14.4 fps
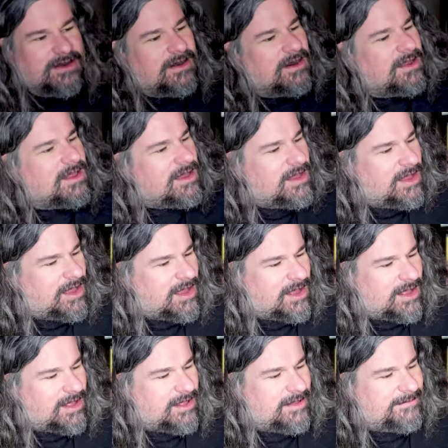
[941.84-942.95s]

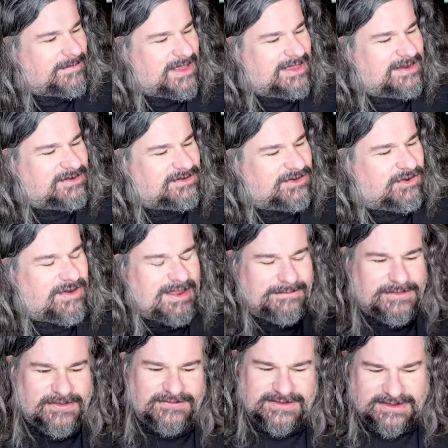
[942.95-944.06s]
here. Here to Create
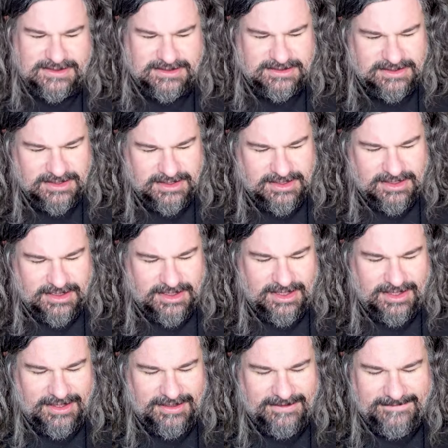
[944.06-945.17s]
Music.
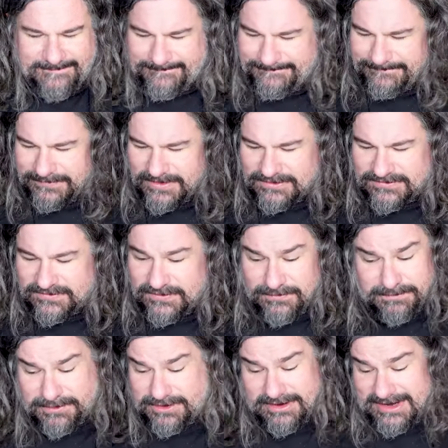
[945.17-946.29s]

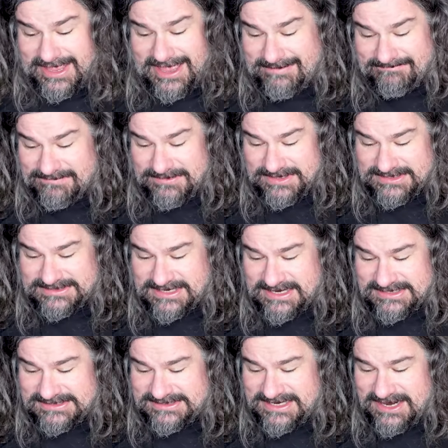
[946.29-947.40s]
Super, again,
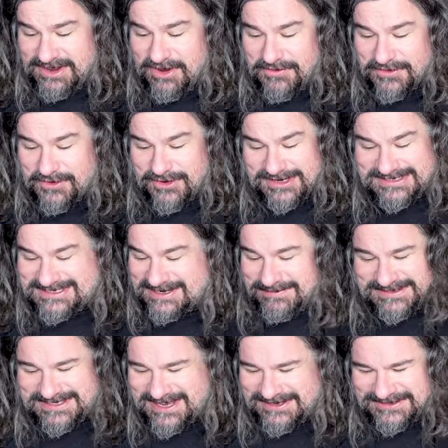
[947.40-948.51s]
excited to see. Recorded
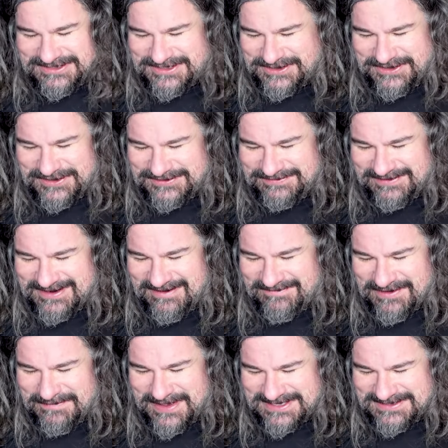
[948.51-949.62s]
Sigma Sound Studios,
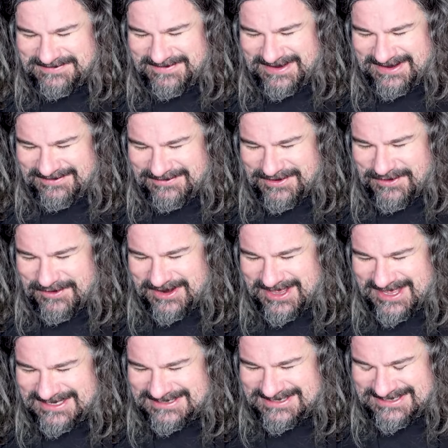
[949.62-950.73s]
Philadelphia, Pennsylvania.
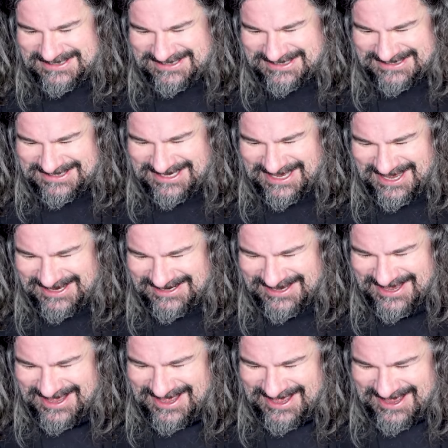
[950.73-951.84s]
Recording hits since 68.
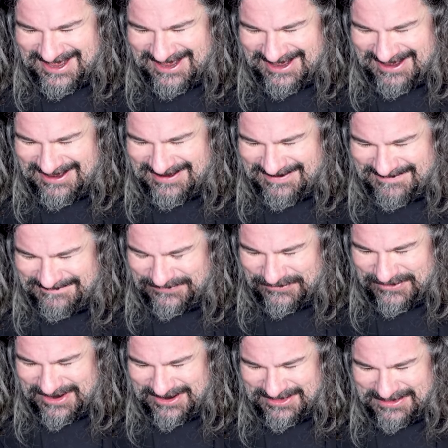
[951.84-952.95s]

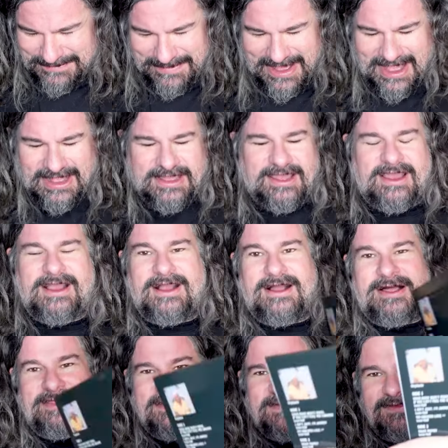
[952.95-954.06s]
Right on the back,
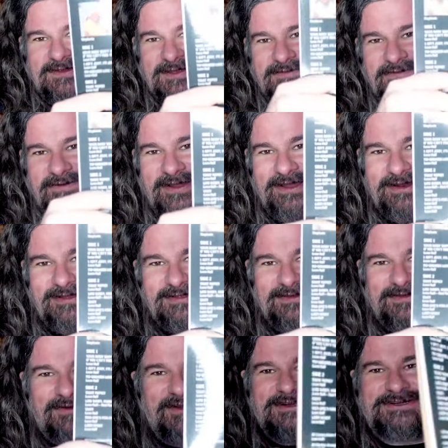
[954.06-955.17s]
this fine
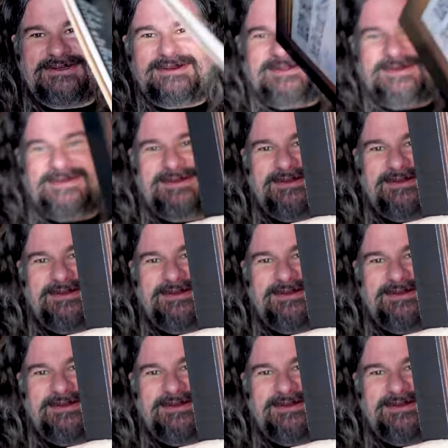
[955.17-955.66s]
illustration